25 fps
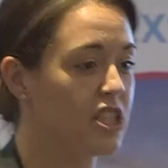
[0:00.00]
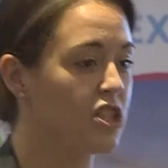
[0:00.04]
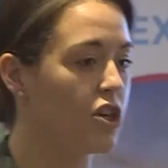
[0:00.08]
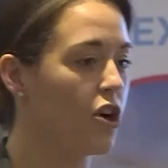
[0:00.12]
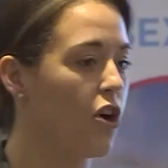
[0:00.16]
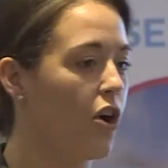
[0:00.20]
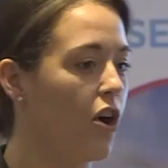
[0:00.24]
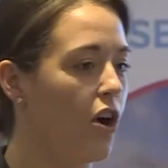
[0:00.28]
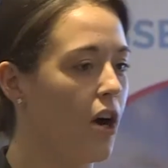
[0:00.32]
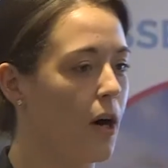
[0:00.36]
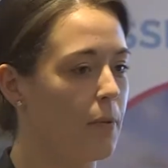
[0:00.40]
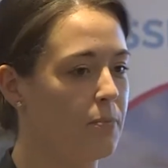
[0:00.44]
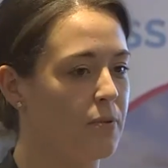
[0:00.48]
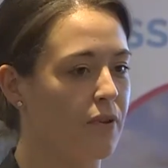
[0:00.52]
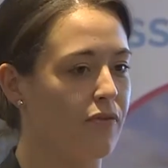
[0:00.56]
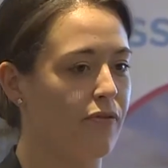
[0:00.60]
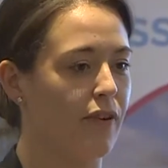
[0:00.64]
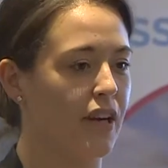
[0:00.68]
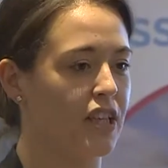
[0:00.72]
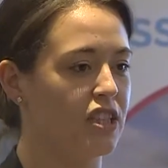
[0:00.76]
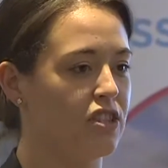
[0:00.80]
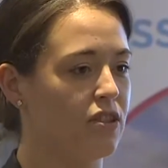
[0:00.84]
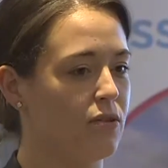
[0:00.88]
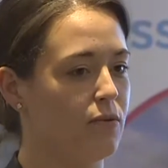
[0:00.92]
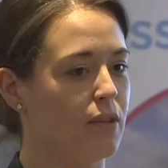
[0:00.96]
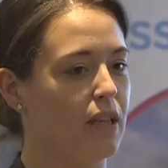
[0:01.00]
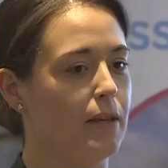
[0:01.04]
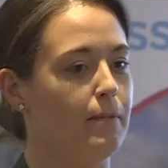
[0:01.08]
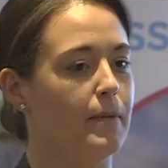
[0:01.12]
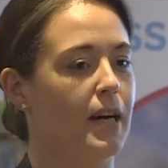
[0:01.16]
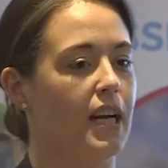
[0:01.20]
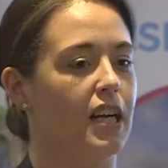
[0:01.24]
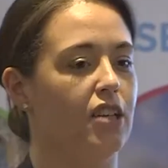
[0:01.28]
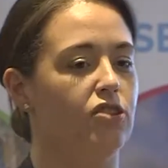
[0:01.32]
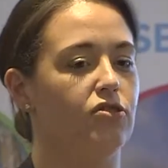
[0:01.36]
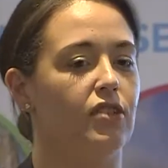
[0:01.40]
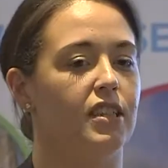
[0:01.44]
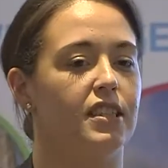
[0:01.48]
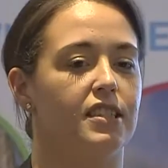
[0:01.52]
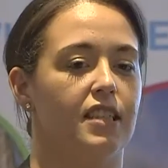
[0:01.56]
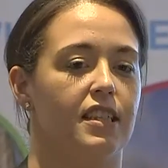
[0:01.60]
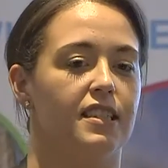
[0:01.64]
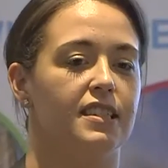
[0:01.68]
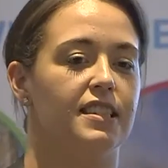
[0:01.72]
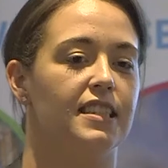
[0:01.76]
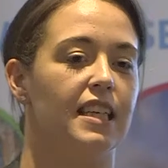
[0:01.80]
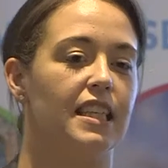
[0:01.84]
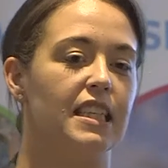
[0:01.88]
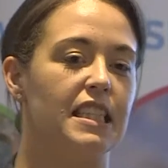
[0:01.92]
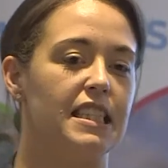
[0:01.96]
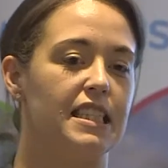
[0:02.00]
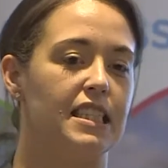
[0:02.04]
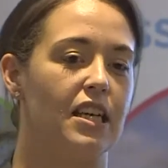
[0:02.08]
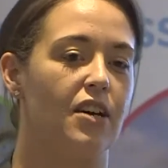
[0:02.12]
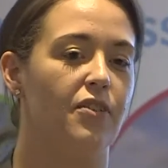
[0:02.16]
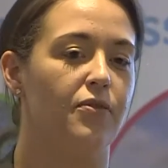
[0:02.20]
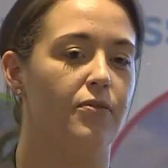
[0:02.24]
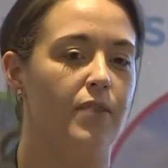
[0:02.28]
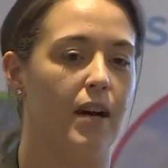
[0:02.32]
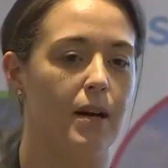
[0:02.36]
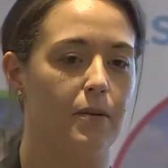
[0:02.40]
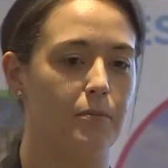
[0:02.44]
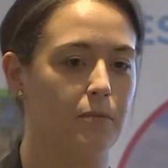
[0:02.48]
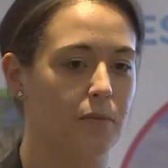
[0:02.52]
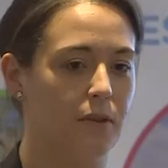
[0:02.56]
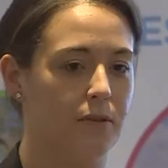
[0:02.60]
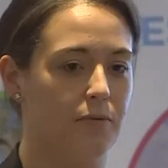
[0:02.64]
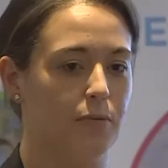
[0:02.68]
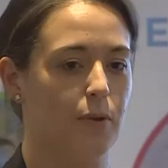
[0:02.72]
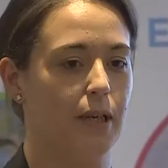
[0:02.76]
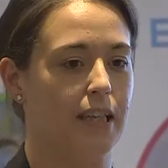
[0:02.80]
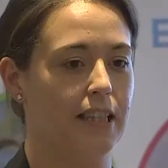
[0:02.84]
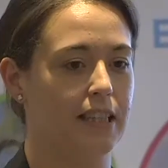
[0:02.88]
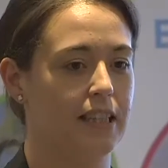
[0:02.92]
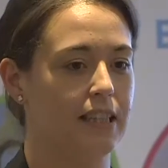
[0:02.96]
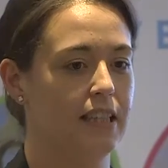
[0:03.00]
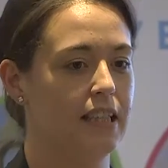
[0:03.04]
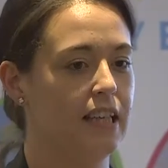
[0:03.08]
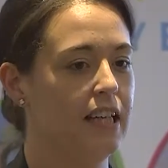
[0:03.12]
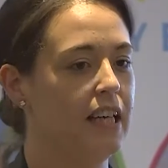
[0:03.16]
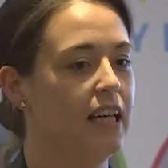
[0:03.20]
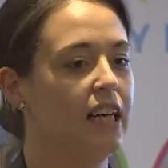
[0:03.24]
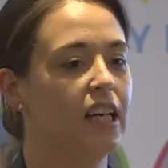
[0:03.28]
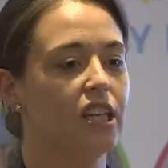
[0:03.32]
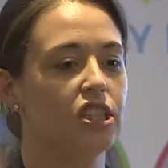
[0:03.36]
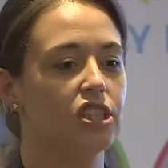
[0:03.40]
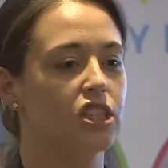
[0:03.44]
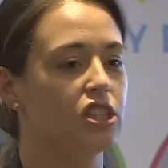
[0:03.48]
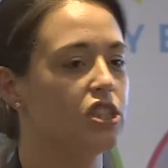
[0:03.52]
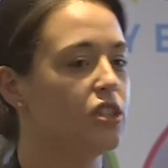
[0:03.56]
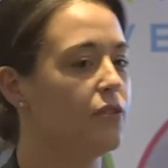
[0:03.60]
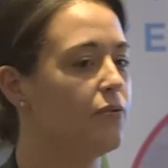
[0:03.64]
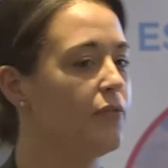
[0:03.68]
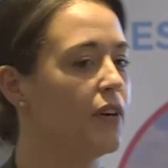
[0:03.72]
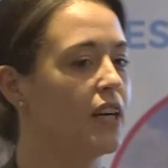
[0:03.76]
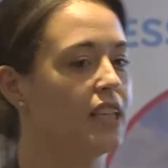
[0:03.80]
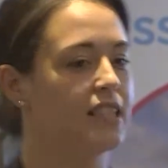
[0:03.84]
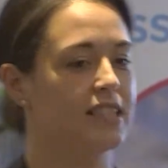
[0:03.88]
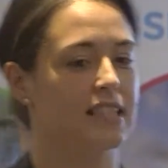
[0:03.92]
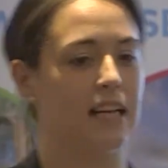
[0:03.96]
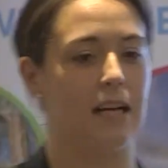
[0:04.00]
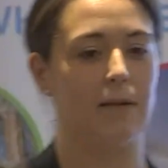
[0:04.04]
got a professional email address, I'd set yourself up with one. Just your first